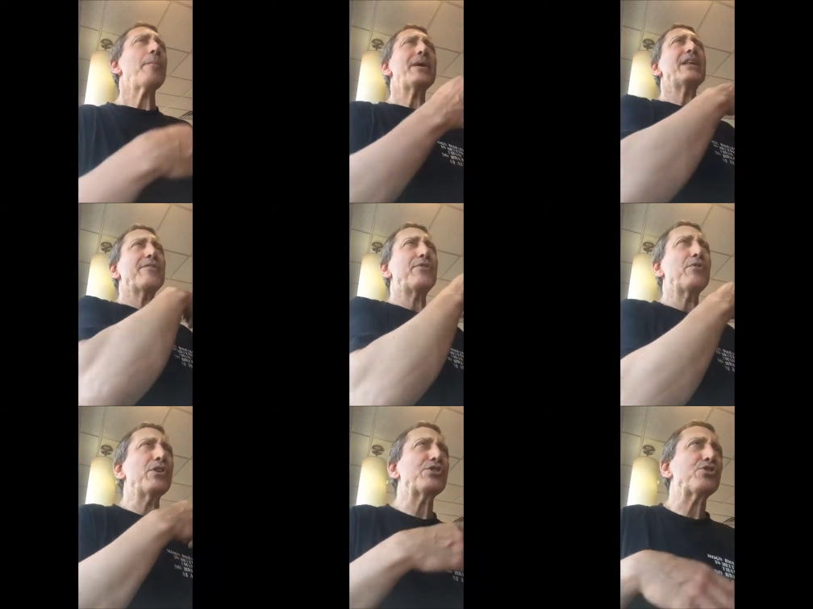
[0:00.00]
No, I mean if
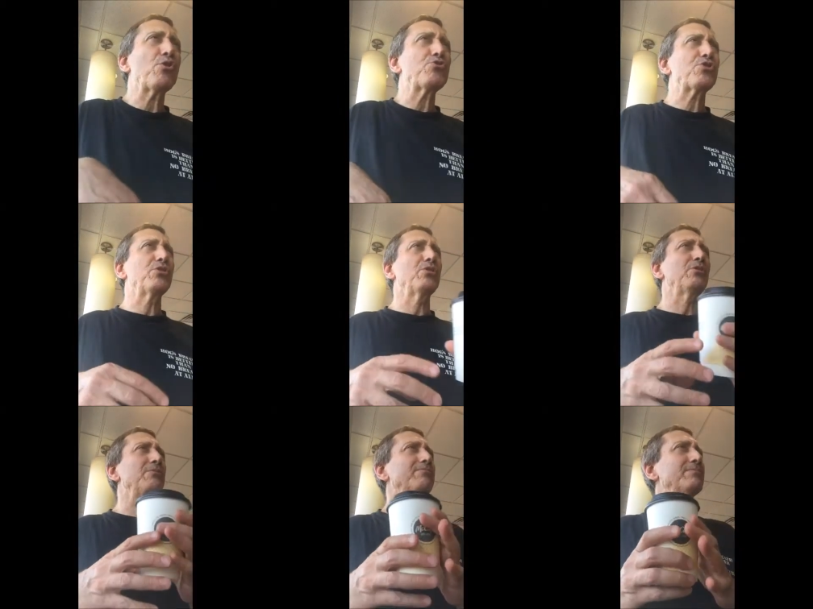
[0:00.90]
you're in a
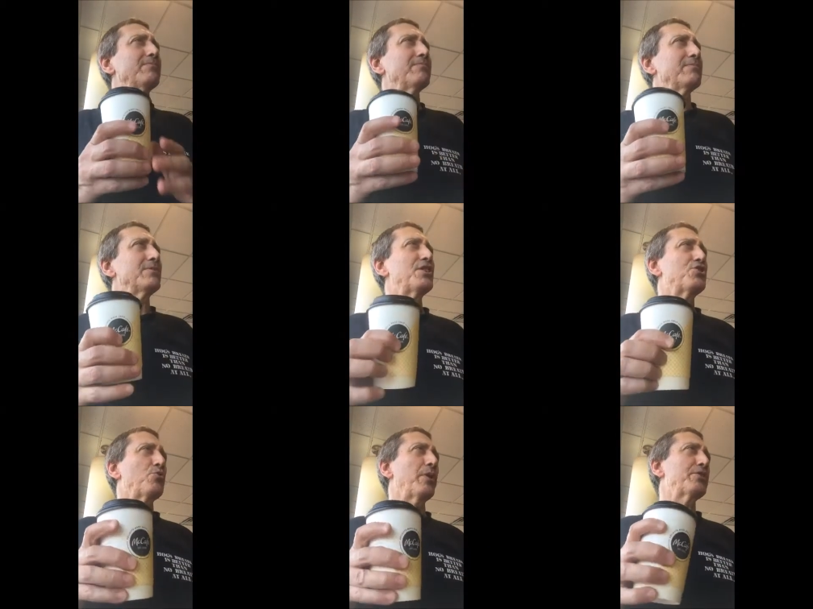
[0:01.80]
social
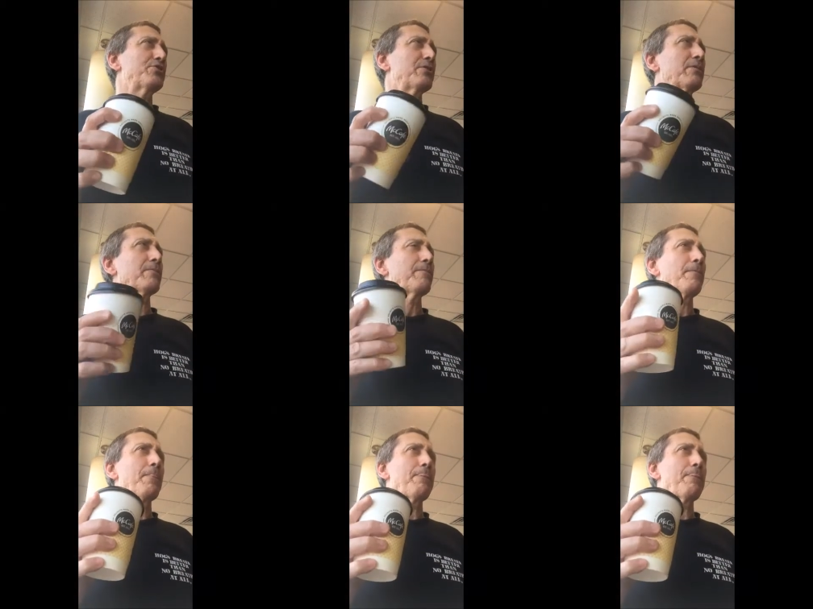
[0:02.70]
situation. Oh,